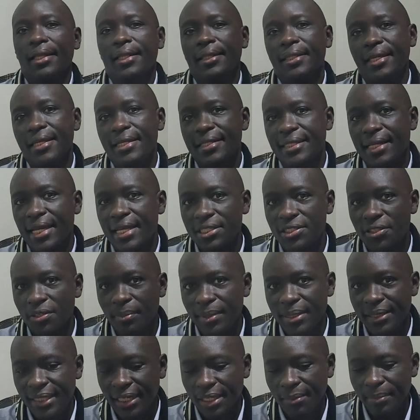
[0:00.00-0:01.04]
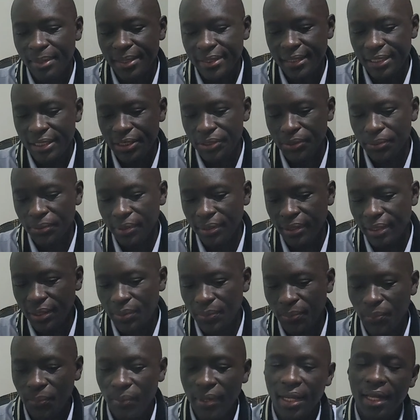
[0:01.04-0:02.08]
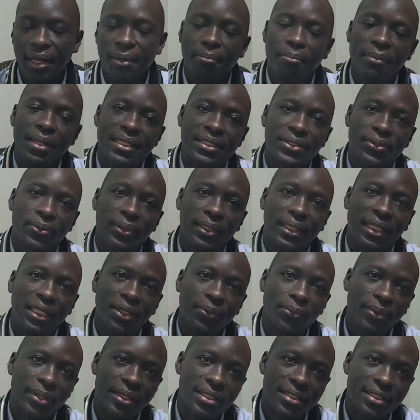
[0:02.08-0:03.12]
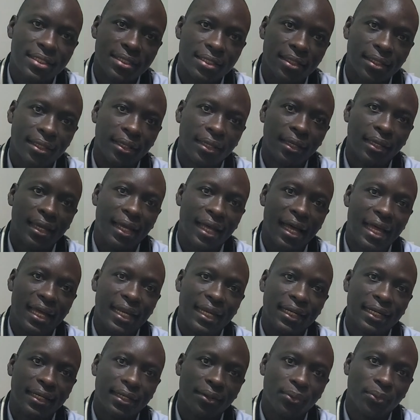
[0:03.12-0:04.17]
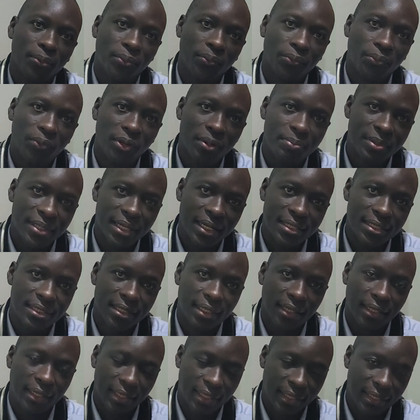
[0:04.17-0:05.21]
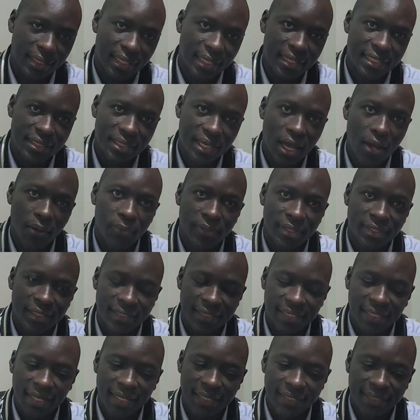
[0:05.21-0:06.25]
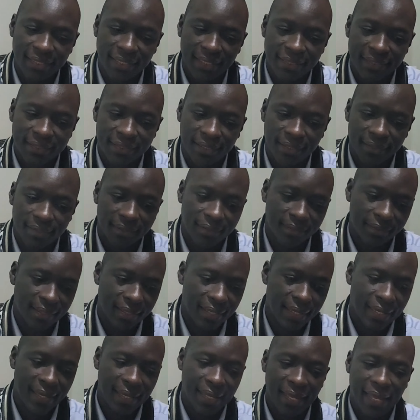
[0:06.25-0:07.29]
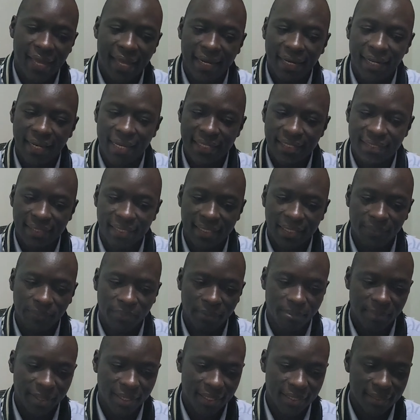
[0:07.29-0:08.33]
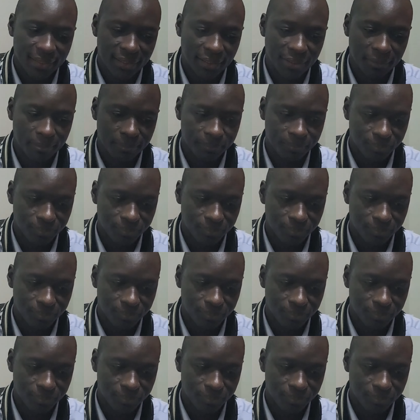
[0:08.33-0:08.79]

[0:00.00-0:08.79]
There's customer segmentation, where based on keywords and websites, that's how the targeting is done. And lastly, remarketing.